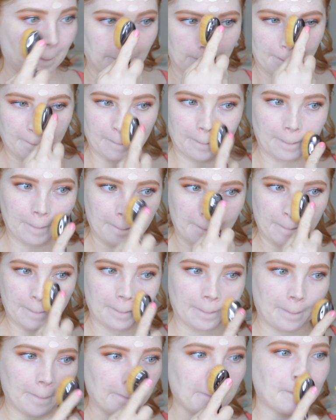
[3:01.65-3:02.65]

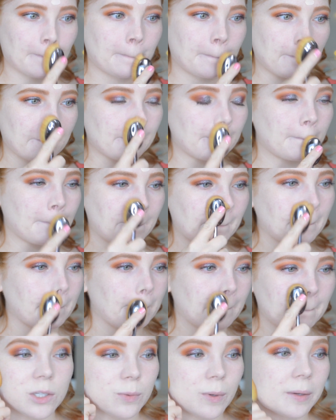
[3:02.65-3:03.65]
foundation. That other one,
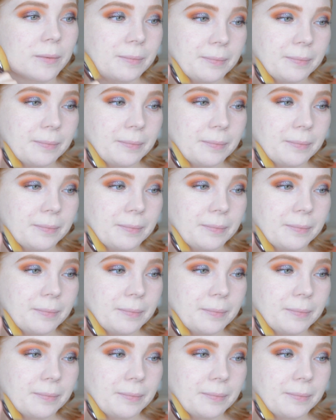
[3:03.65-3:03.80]
not this one.